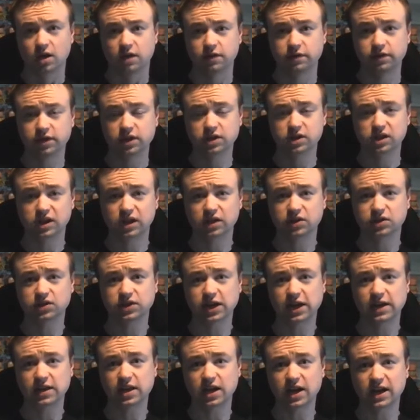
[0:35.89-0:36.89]
firstly I'll
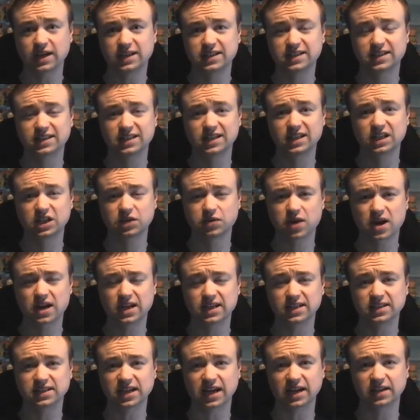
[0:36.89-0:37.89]
say that a
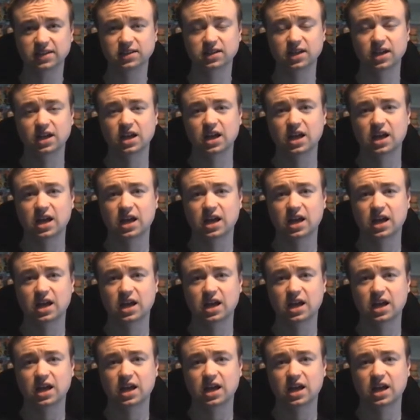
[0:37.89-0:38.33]
Cinderella set